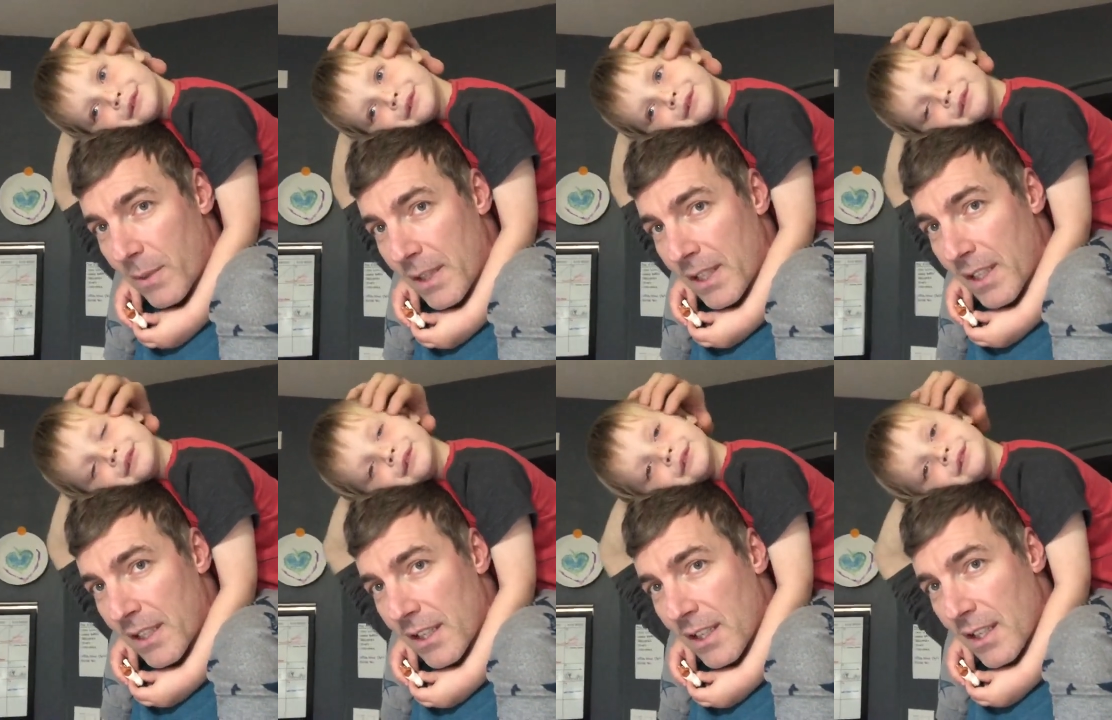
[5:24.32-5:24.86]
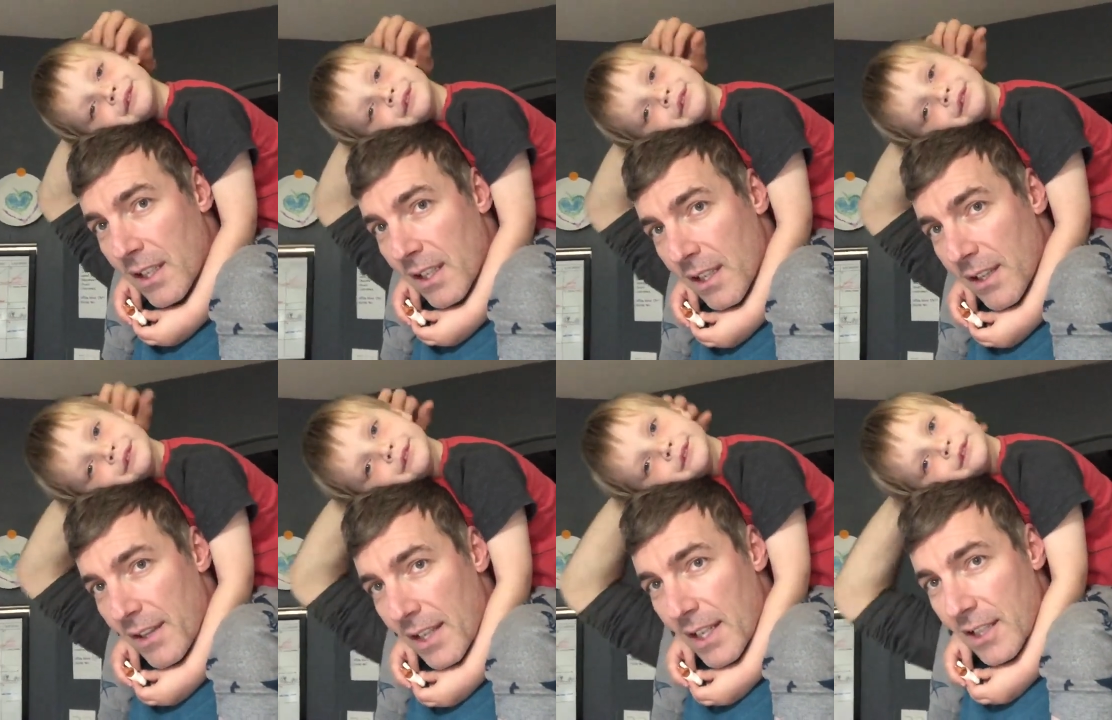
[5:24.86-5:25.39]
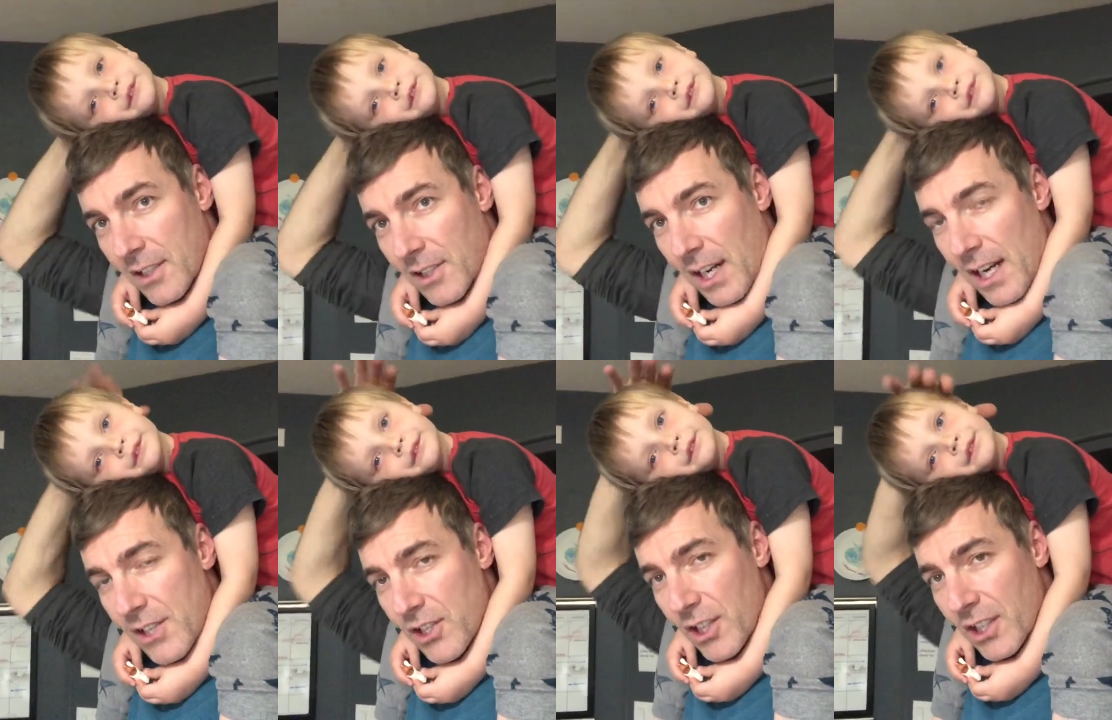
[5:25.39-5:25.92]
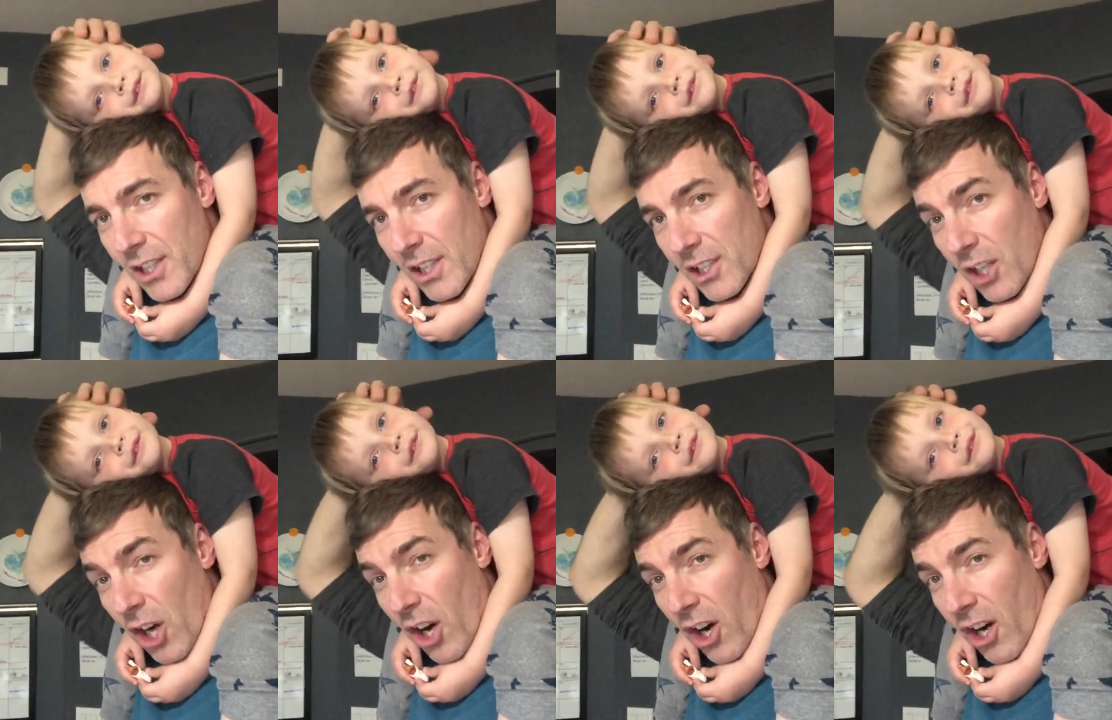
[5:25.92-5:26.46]
Speaker 1: when they crash in their
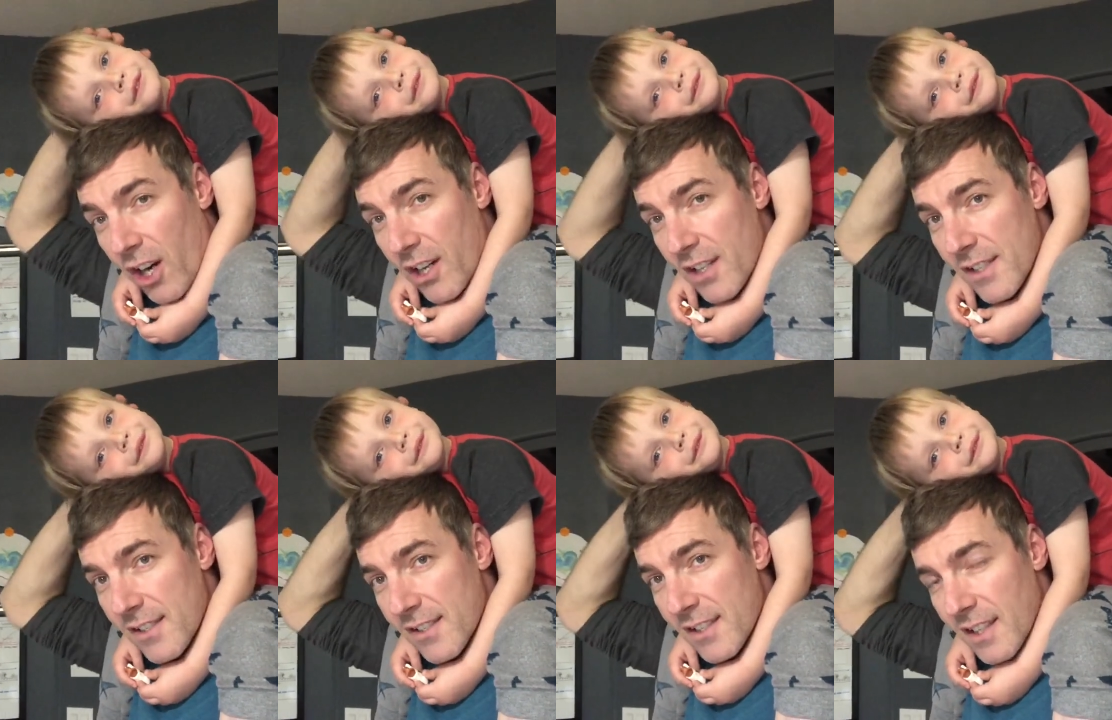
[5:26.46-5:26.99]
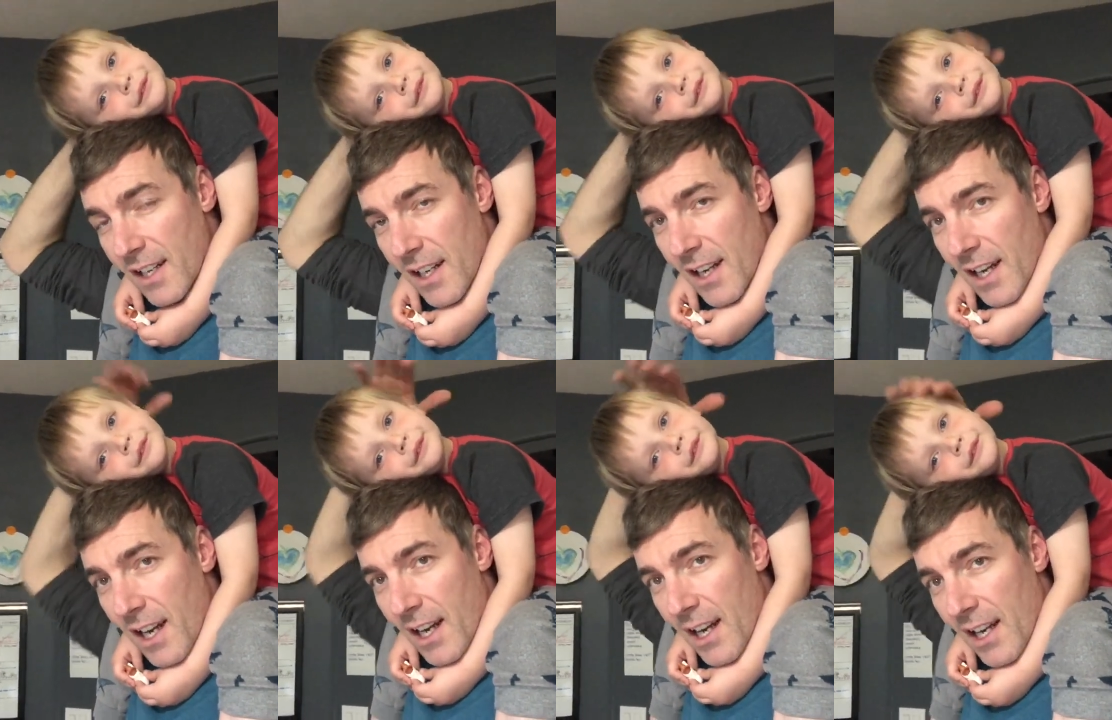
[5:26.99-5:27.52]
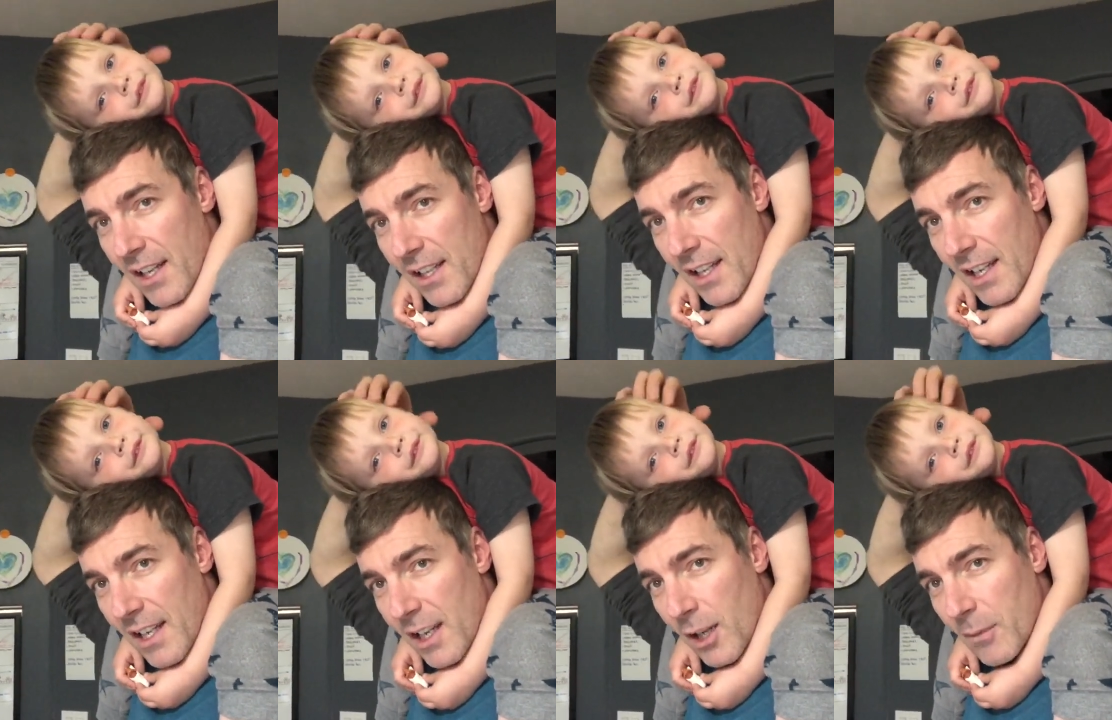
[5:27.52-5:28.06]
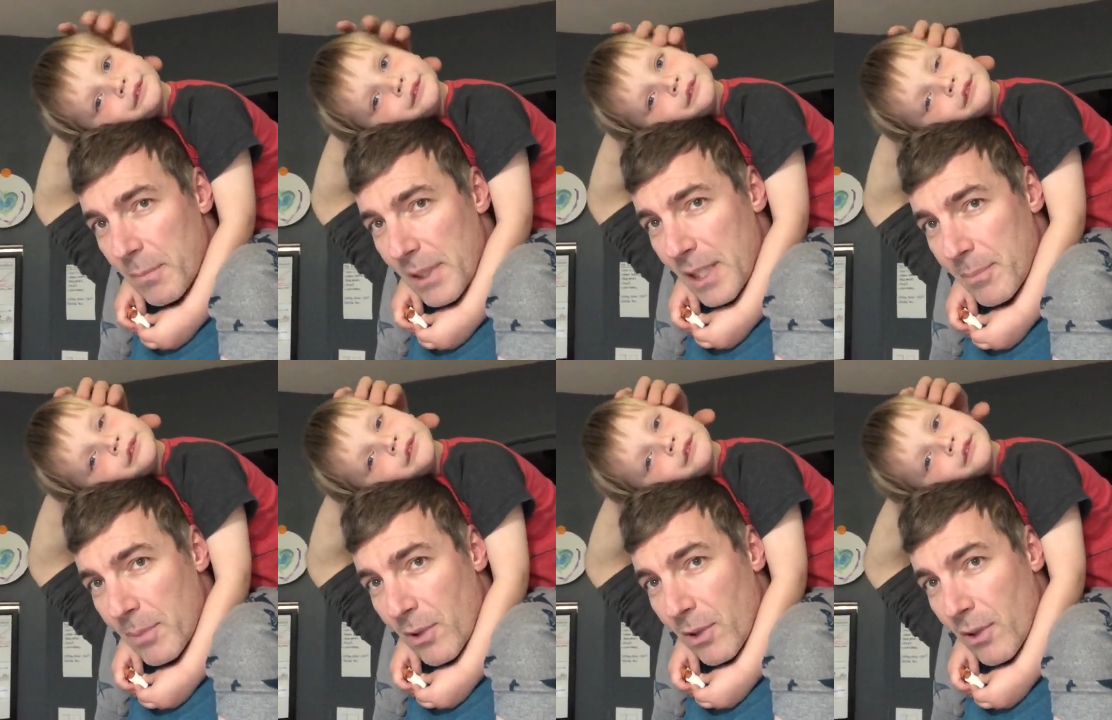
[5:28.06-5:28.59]
cars and they help
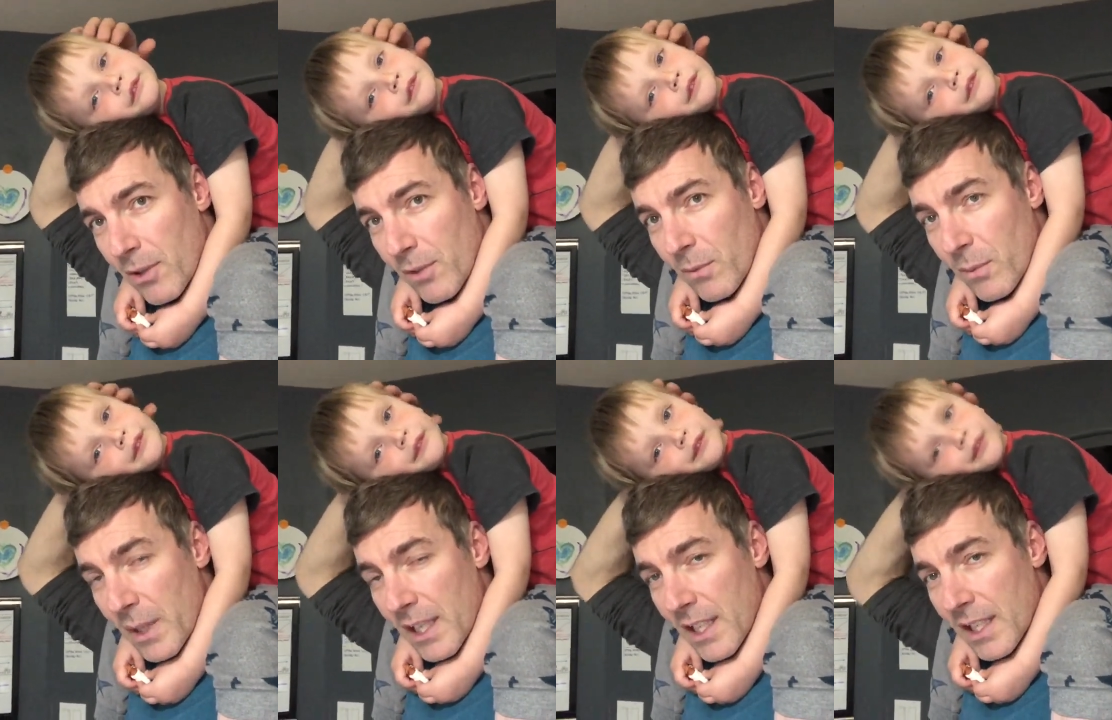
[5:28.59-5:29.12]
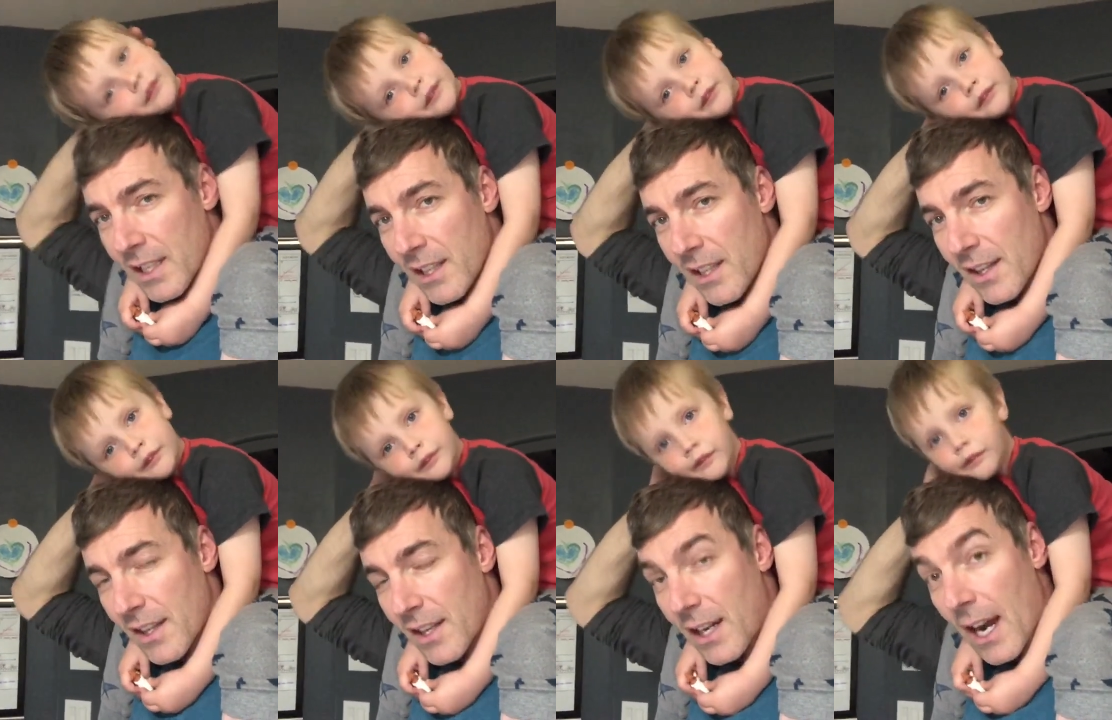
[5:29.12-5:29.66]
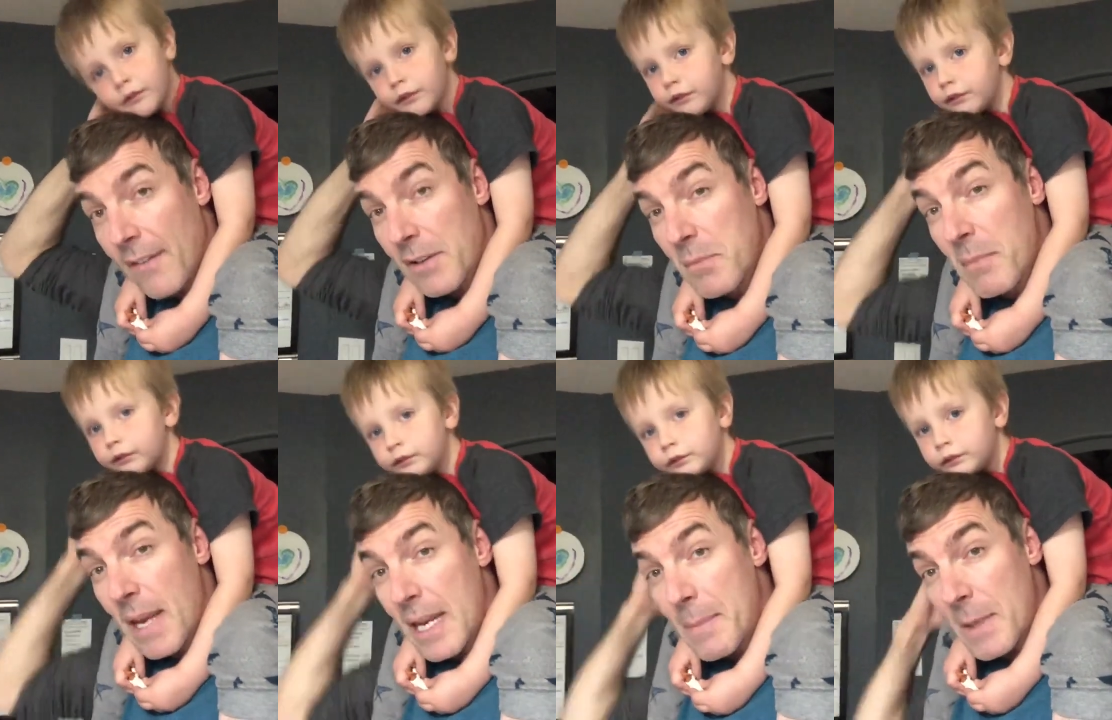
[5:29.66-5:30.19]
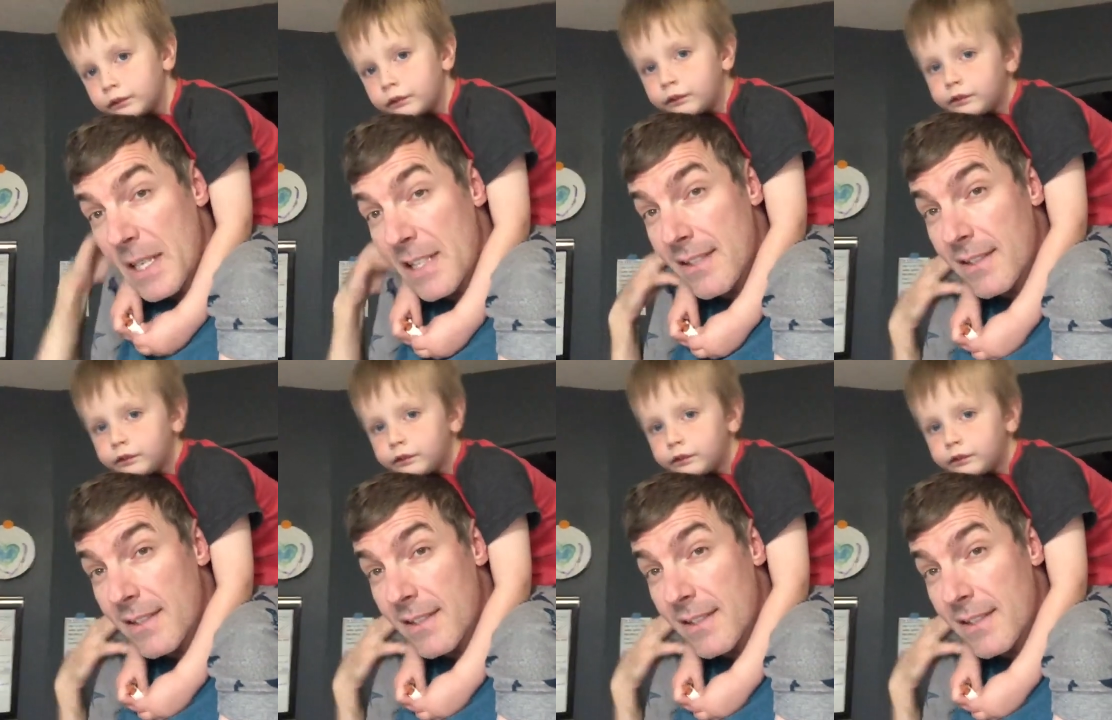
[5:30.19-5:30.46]
people when they're having babies